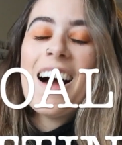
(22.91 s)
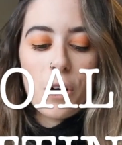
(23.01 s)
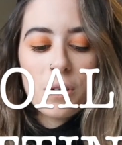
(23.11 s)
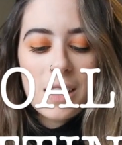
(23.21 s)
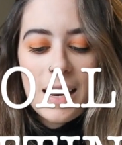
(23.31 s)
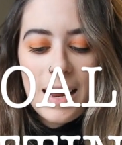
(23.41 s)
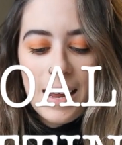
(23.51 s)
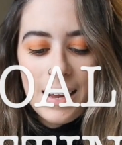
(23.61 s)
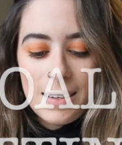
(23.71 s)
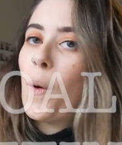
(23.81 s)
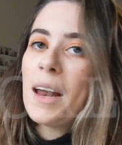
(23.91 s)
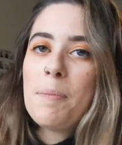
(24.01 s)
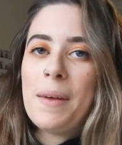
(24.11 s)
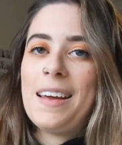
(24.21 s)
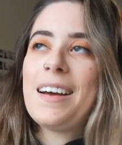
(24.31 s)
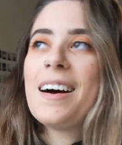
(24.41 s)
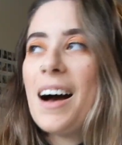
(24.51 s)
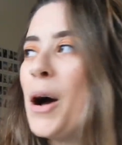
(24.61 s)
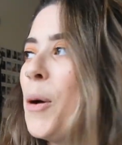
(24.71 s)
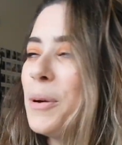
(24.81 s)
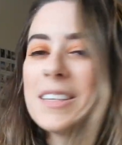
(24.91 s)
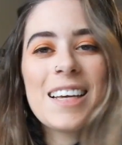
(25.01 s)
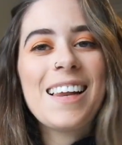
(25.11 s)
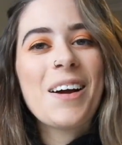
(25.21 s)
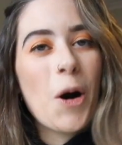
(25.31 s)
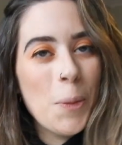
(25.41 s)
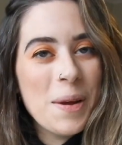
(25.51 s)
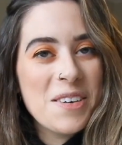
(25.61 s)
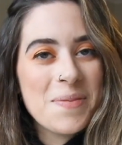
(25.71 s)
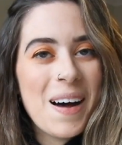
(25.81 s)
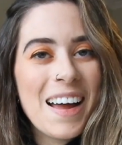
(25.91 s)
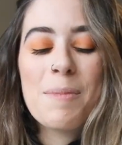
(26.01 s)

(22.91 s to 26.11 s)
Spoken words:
Goal setting is quite a big, I want to say like hobby of mine.